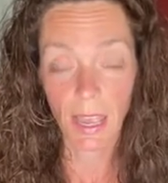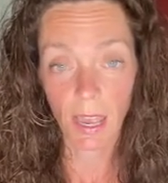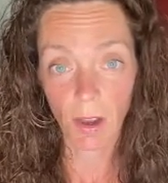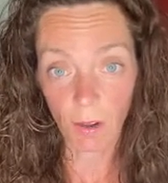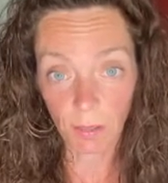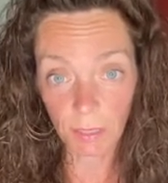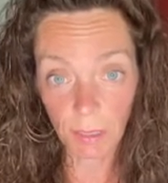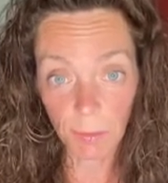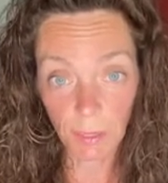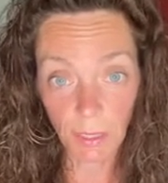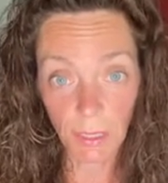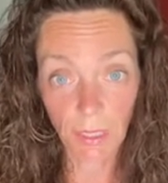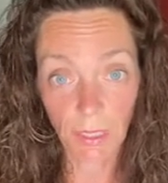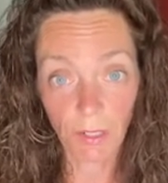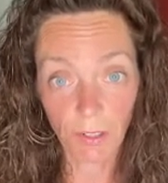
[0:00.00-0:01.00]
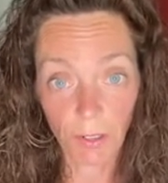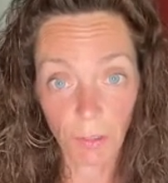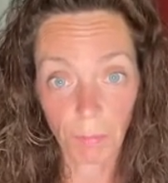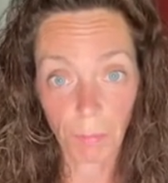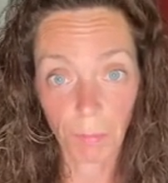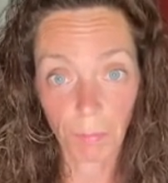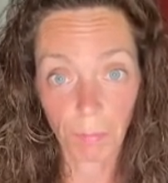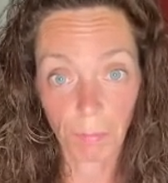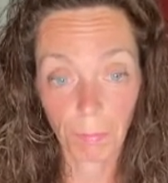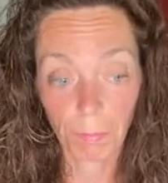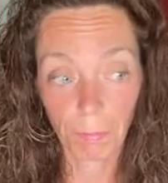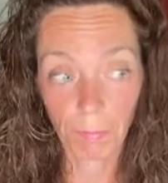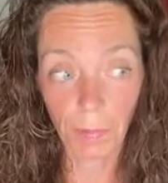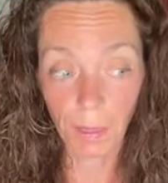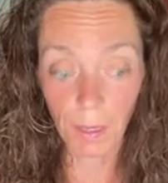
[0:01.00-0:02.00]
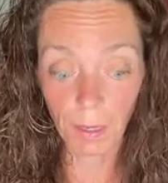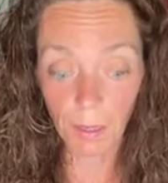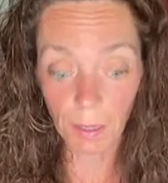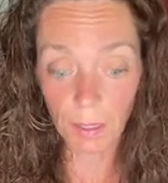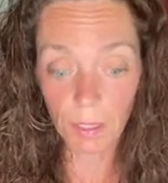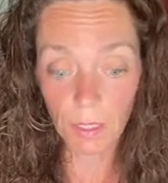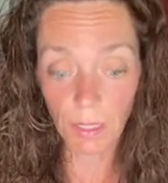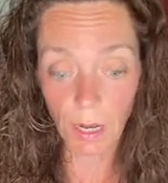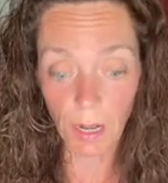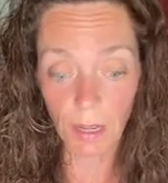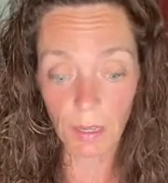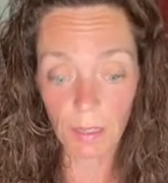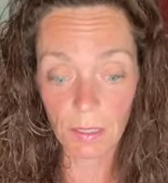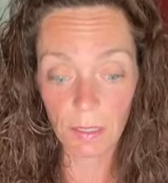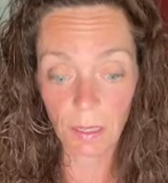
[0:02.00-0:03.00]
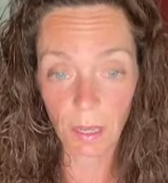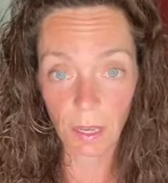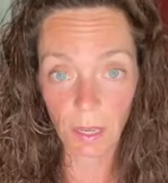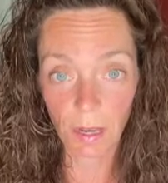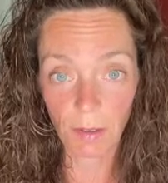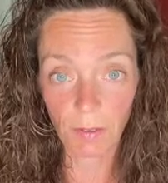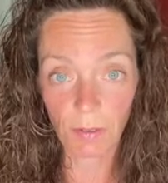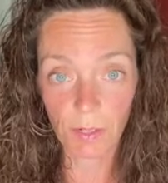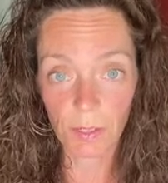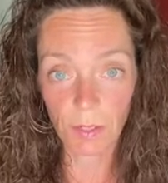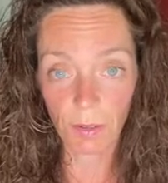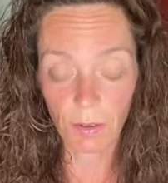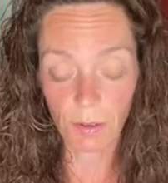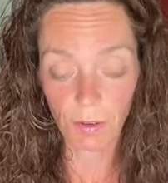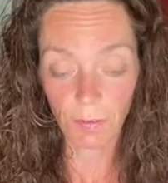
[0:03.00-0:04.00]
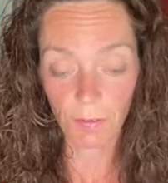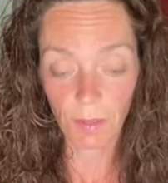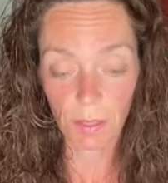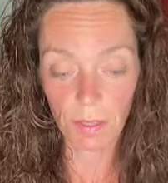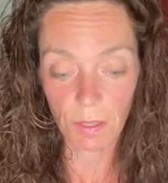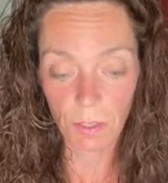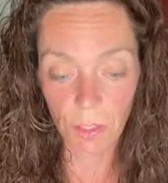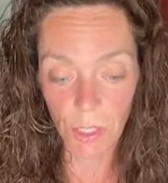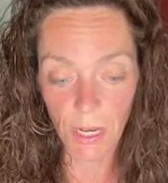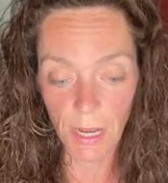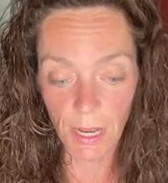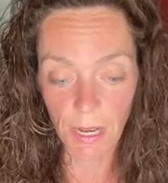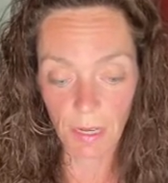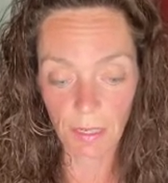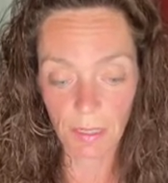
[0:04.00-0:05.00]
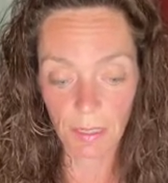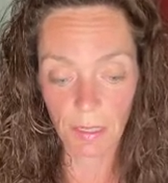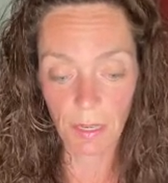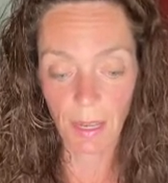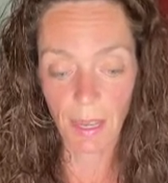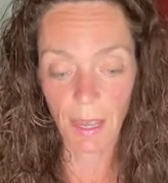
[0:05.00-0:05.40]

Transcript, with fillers: Ultimately, the group perished as a result of this chase.